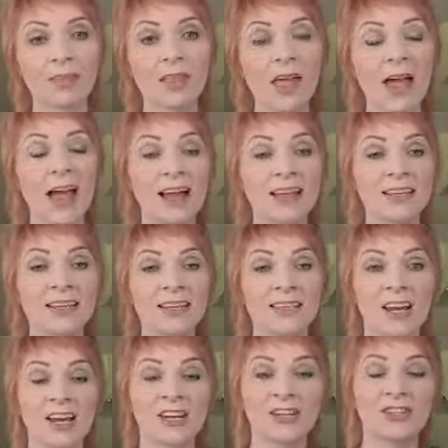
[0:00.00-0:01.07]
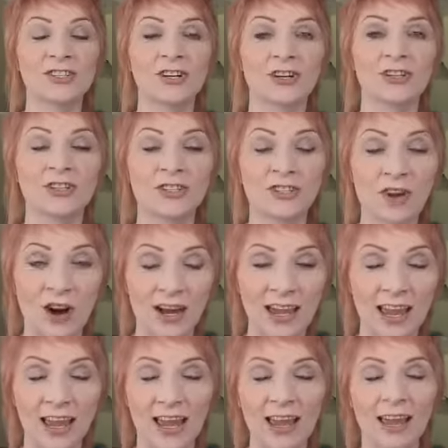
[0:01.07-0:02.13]
has decided to start
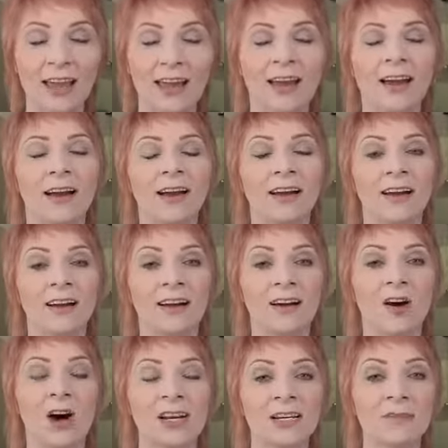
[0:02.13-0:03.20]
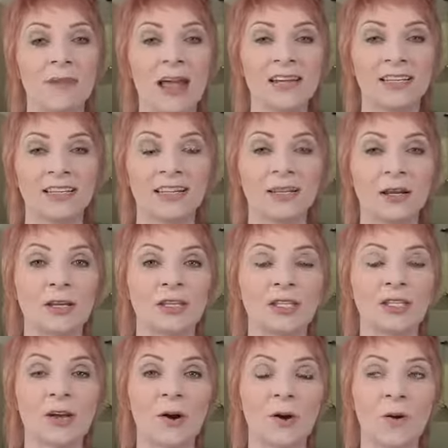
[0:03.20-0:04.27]
stocking Haunted magazine,
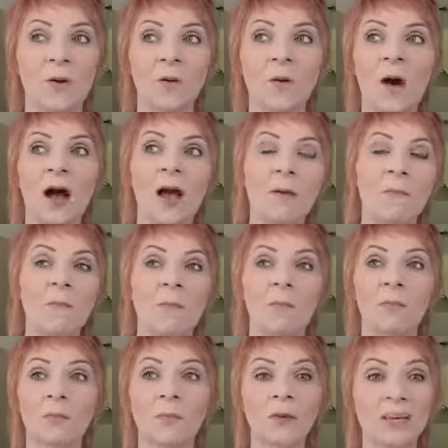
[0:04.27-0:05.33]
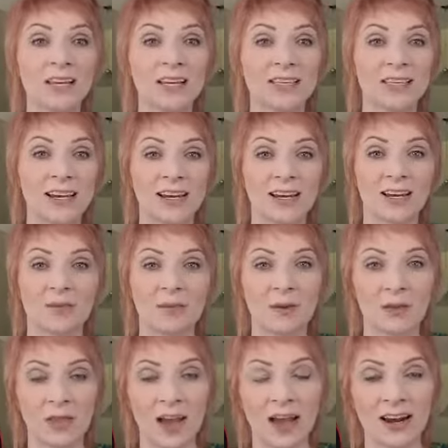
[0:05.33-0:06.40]
so I'm really excited
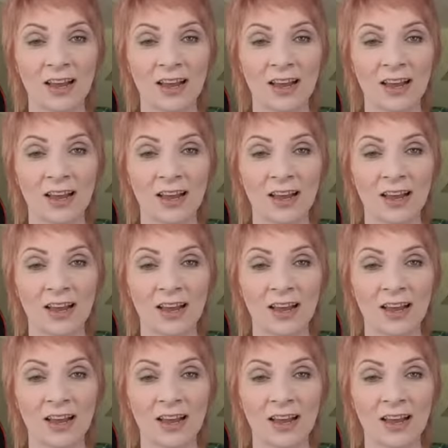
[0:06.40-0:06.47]
about that.